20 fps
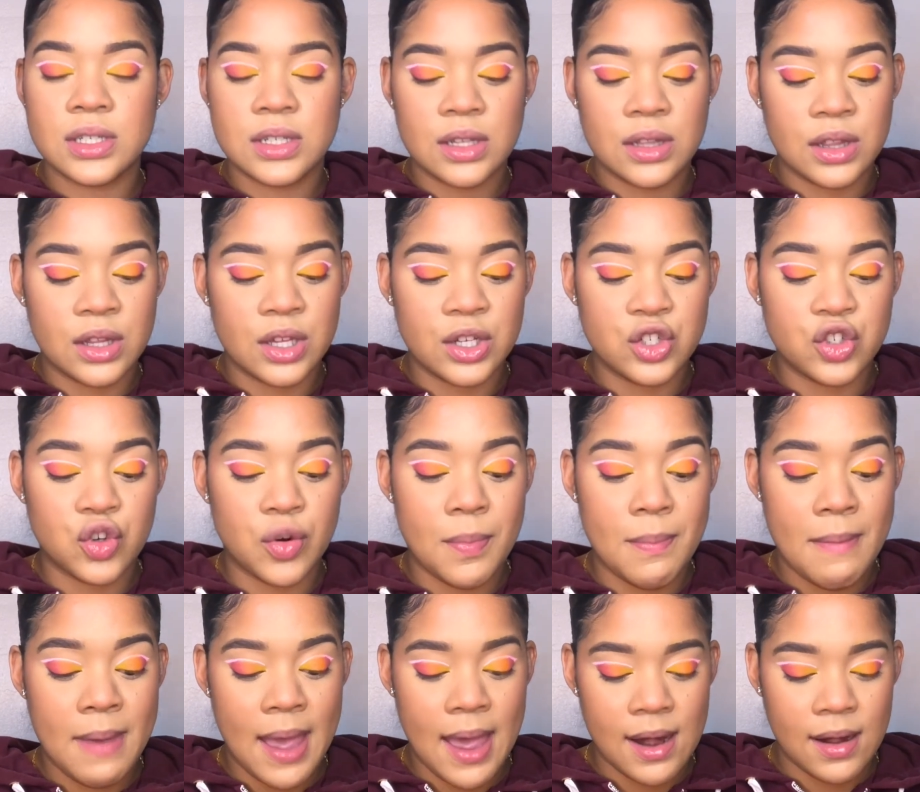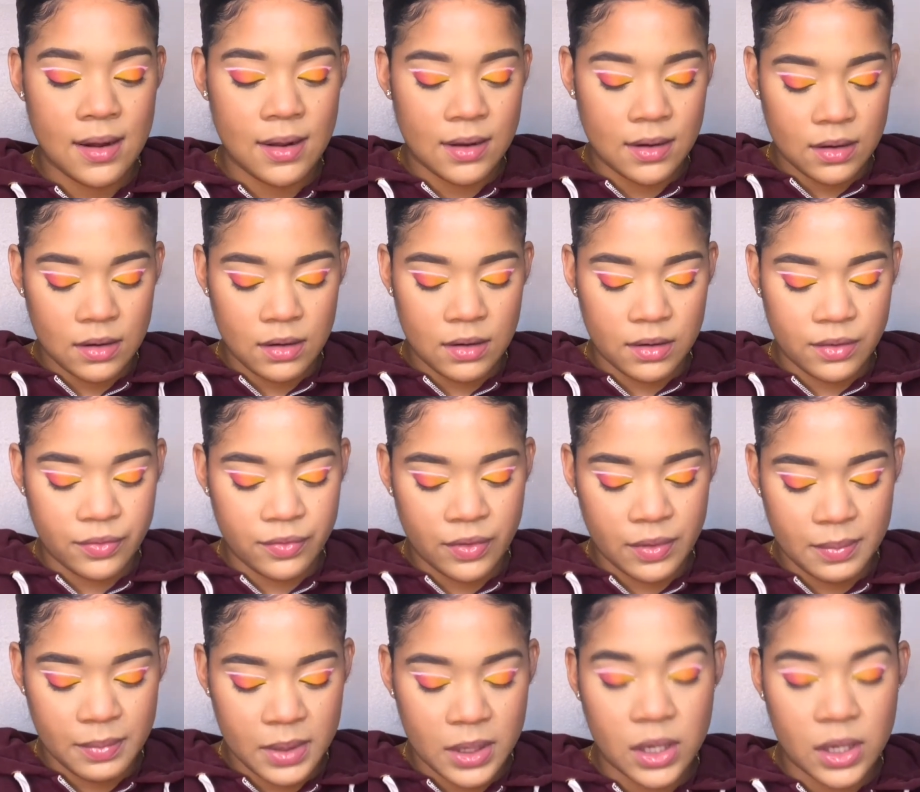the dramatic look for me,